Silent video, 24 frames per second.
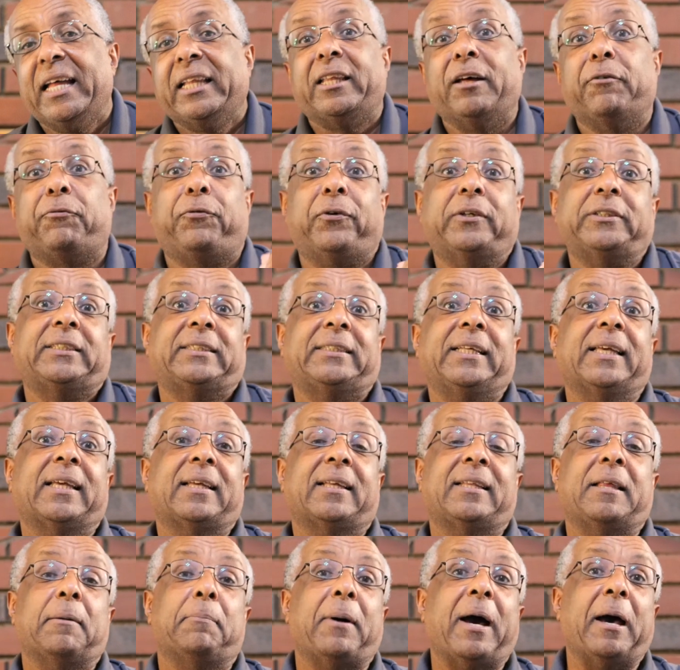The first
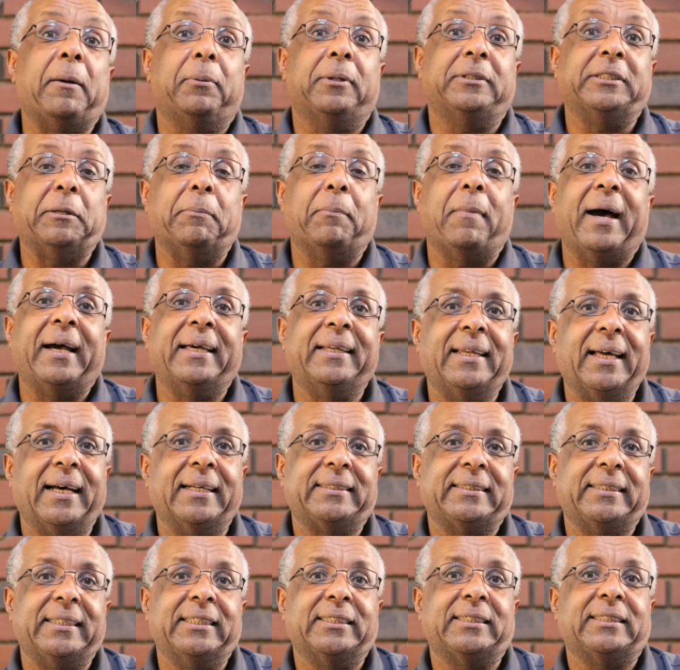thing the Bible reminds
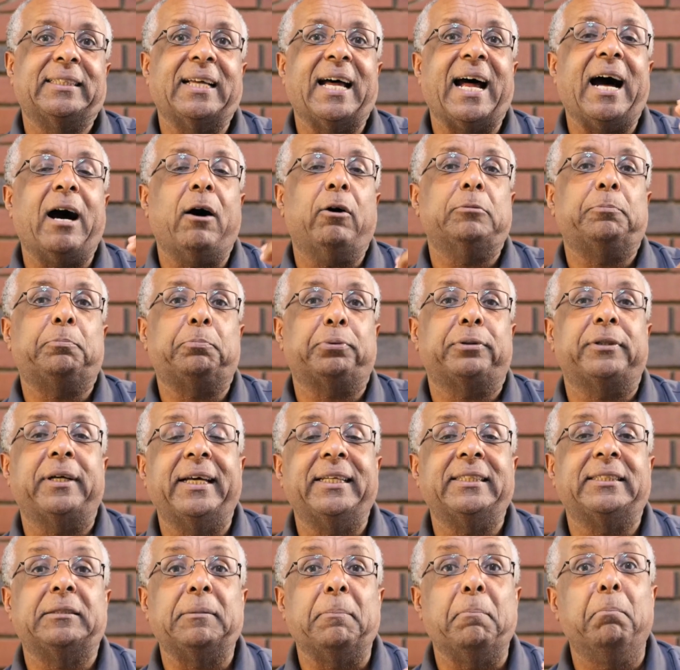us is our
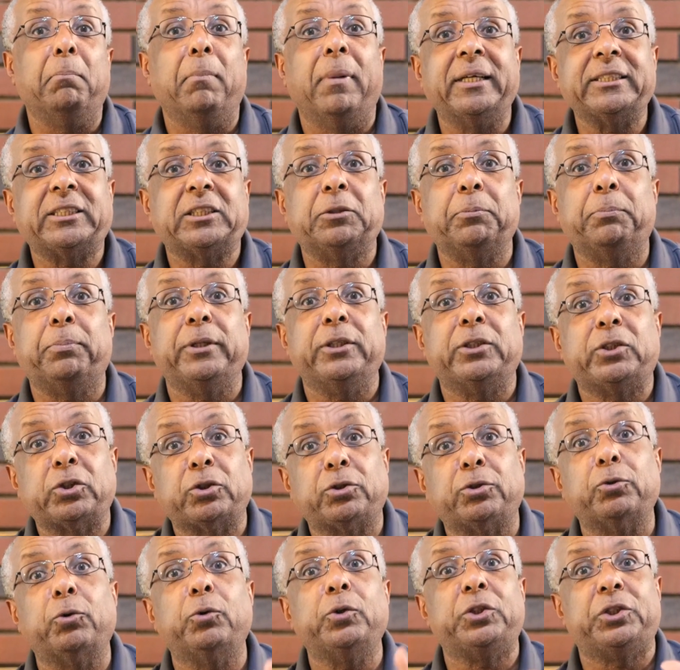praise must be
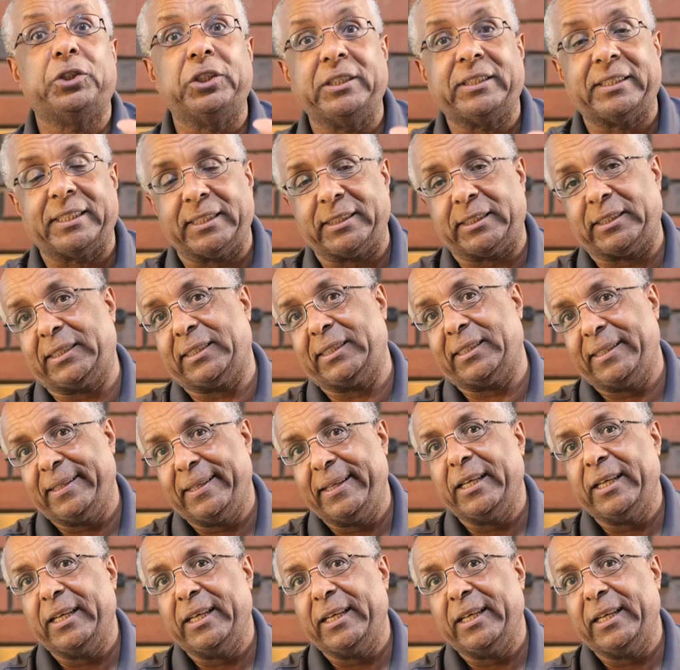through Jesus